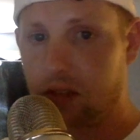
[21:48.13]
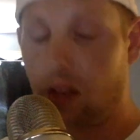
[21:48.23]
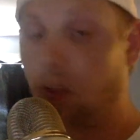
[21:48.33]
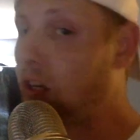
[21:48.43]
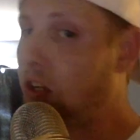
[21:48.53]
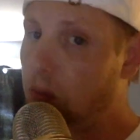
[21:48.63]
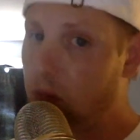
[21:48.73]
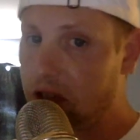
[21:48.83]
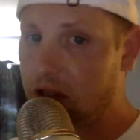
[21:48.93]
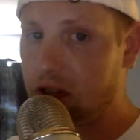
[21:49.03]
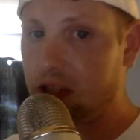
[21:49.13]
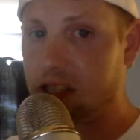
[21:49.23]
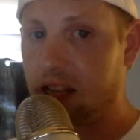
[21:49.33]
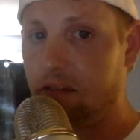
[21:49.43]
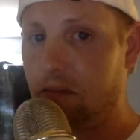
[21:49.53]
Luckily, Windsor doesn't
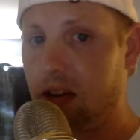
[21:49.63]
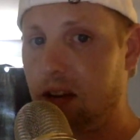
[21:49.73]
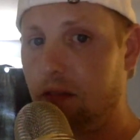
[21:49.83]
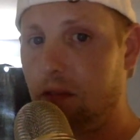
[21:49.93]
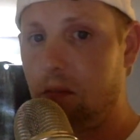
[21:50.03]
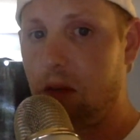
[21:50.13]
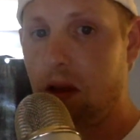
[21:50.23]
have many of them.